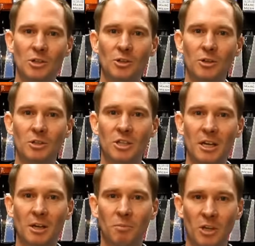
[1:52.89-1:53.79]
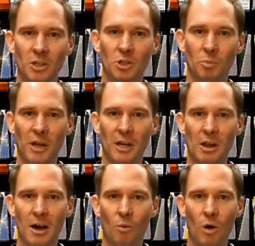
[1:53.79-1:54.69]
to your stick, because you play a
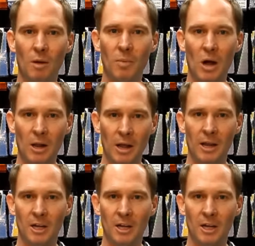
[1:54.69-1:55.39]
lot of wall ball,